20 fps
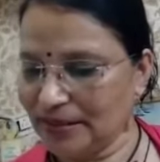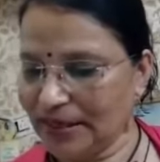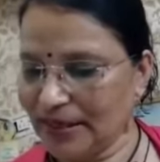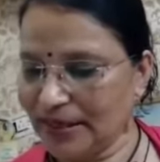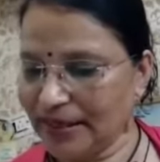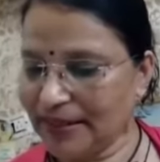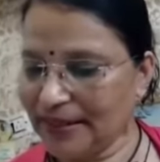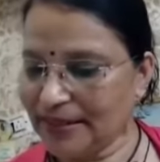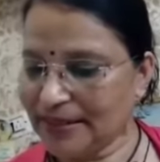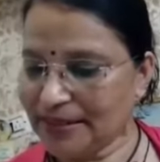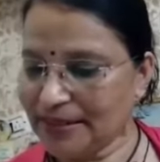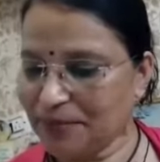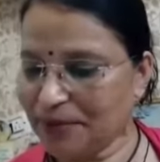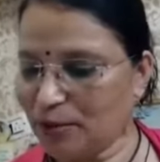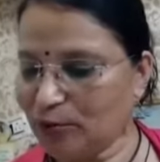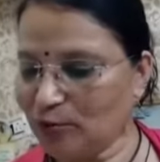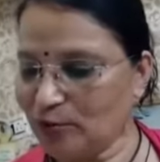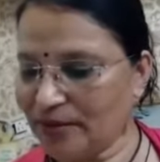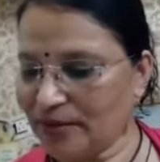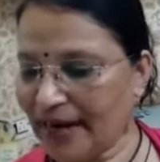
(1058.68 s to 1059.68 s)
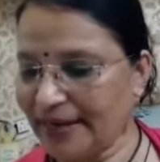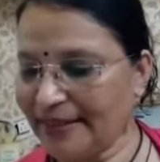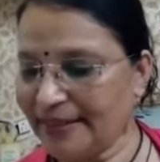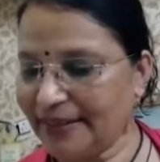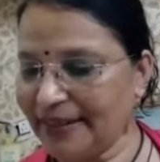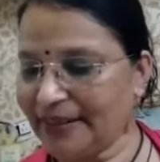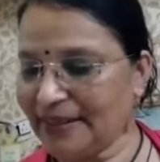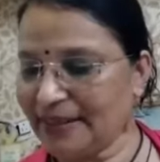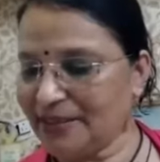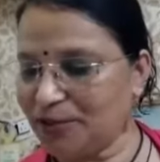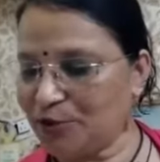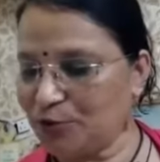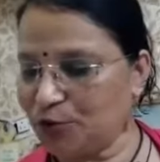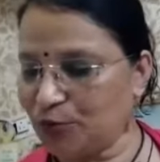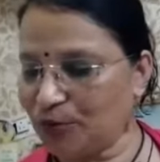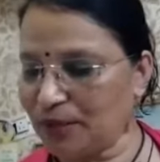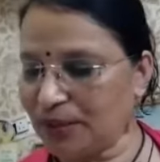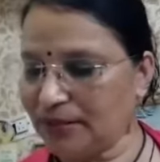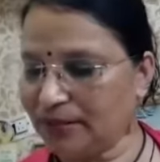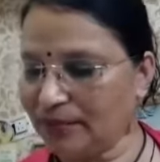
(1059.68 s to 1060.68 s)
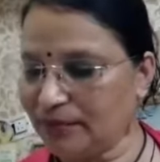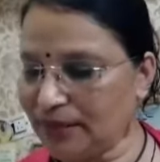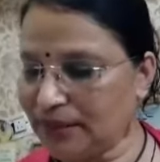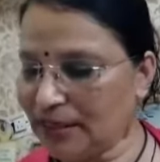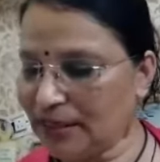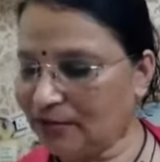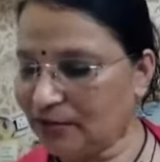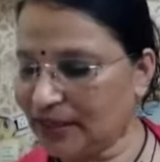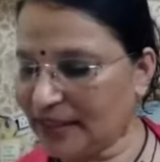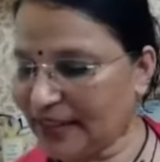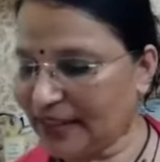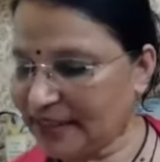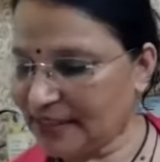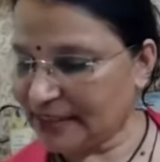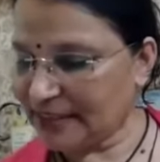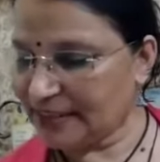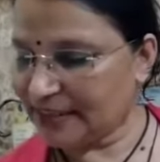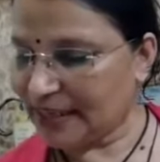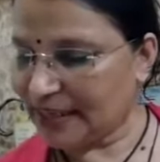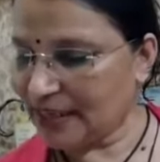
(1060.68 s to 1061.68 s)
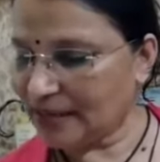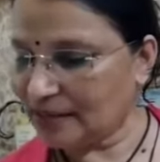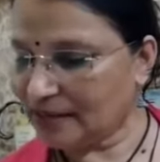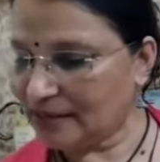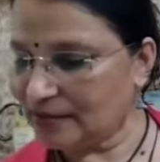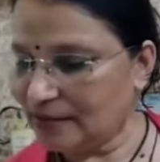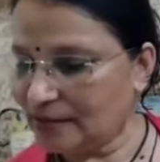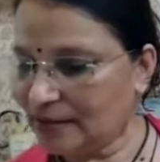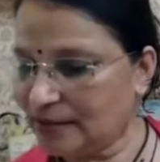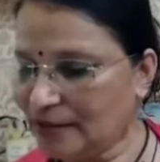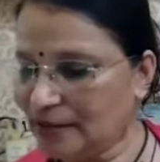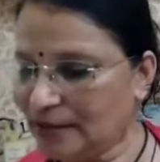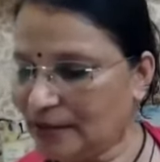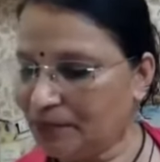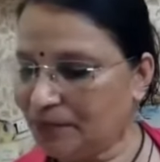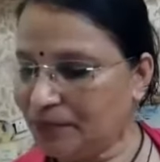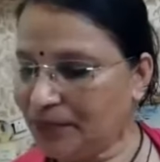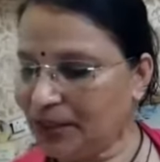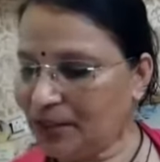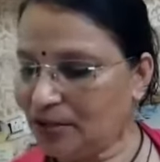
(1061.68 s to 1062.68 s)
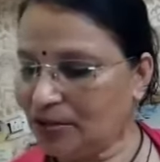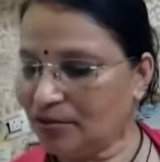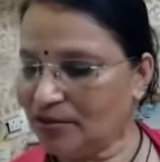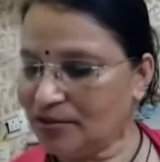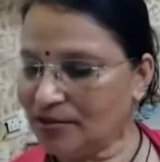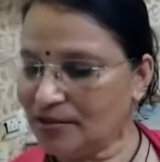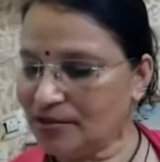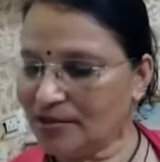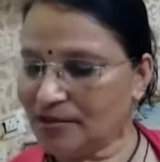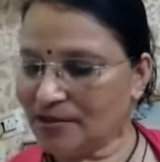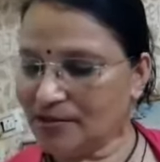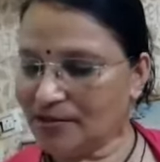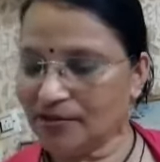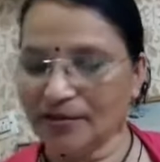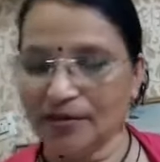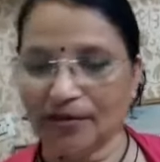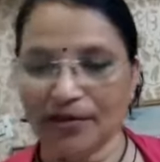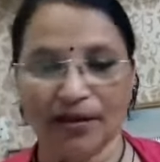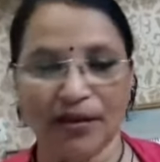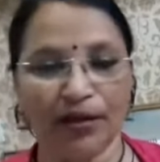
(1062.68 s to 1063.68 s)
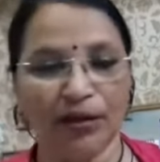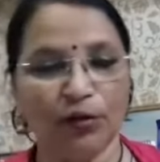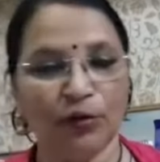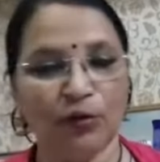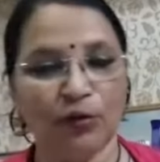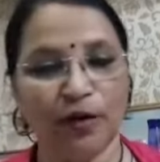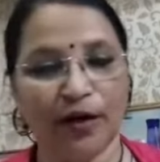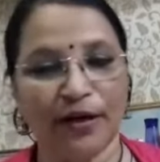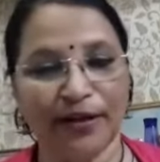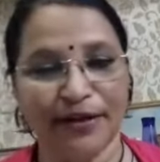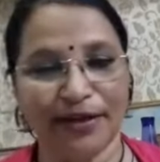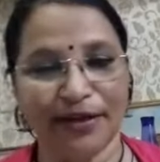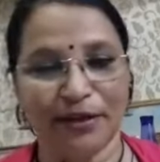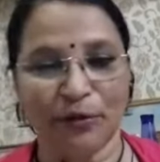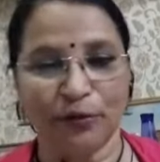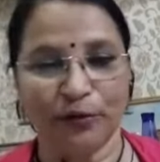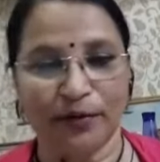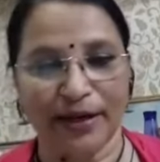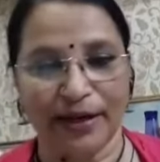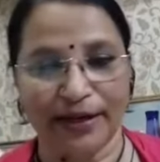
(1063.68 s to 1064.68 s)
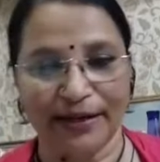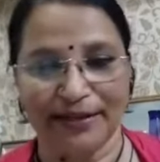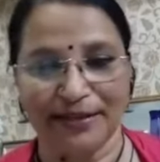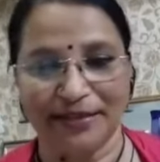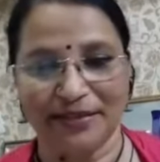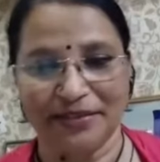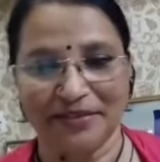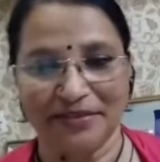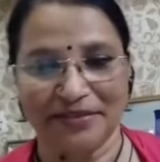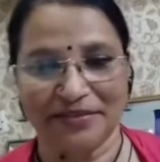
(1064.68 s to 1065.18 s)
It is about writing a story without an agenda because you wanted to write.